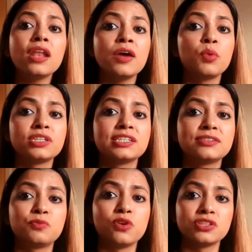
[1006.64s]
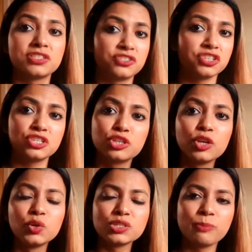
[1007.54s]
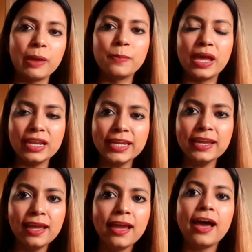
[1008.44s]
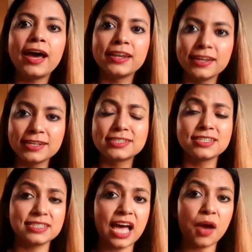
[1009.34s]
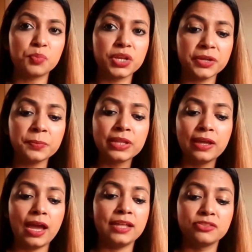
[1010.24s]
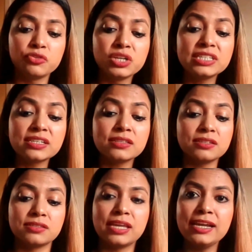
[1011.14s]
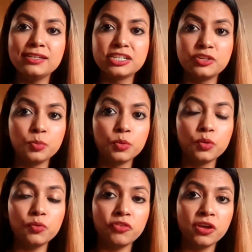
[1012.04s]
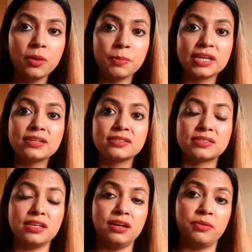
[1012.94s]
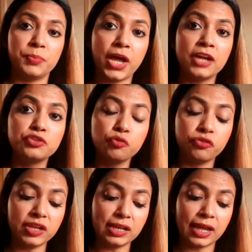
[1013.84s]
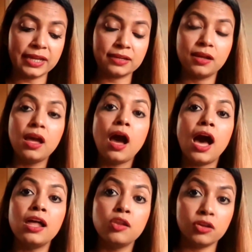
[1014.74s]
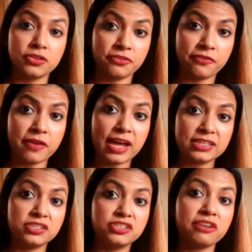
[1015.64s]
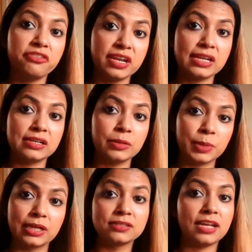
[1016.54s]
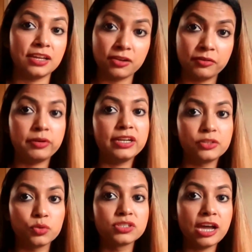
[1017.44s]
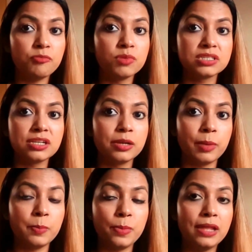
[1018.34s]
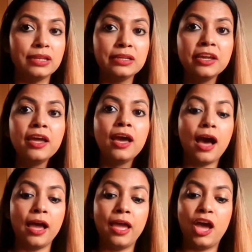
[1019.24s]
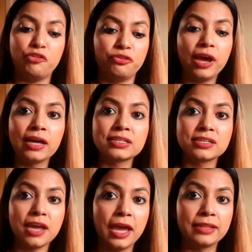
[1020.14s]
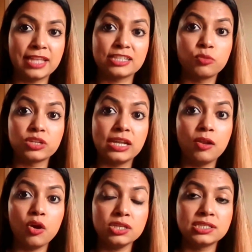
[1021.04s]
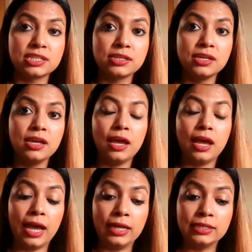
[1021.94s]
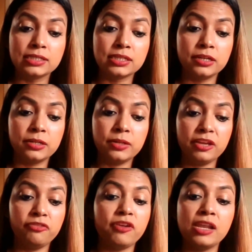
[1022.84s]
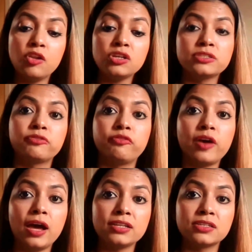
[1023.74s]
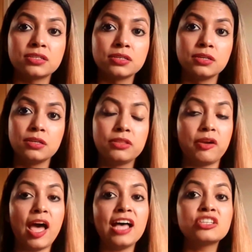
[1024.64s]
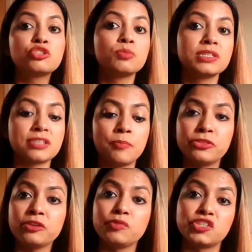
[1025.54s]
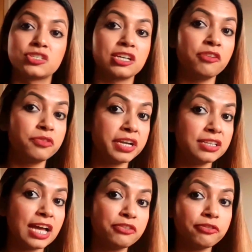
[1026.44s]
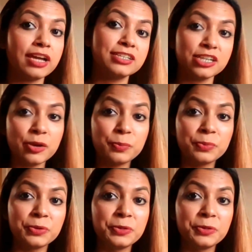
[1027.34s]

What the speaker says: I wanted was just to lose my belly, and it is happening. And the reason the scale didn't move, because I do feel like I lost fat, definitely, because I really don't have muscle in my belly. I have fat, and that's what I lost. And if I lost fat, there has to be something which is covering that fat up.